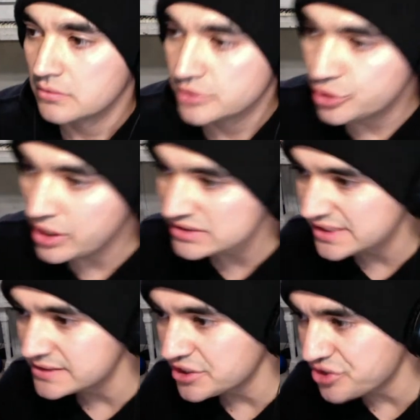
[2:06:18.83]
Do you guys
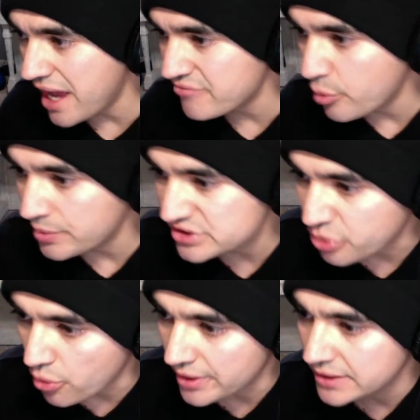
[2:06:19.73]
think they should have open
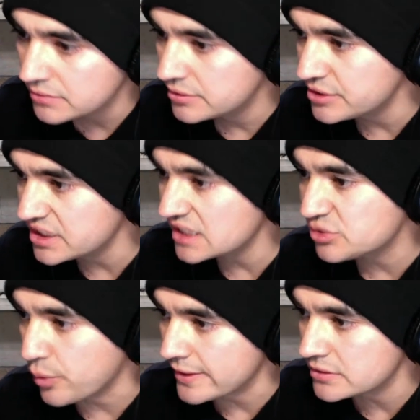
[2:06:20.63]
scoring? Do you think
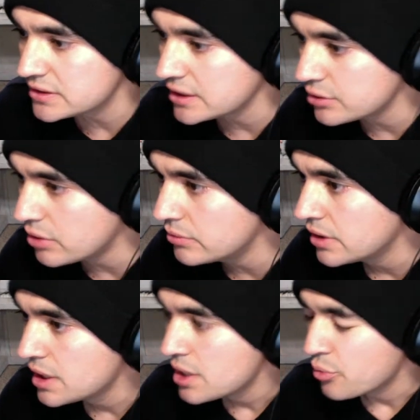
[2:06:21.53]
it's weird that they don't?
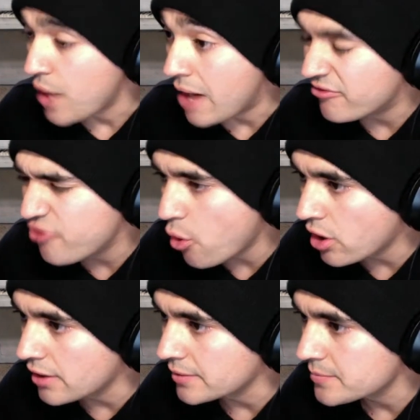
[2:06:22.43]
Round
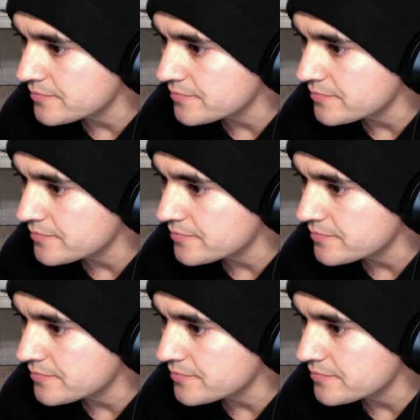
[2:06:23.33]
4.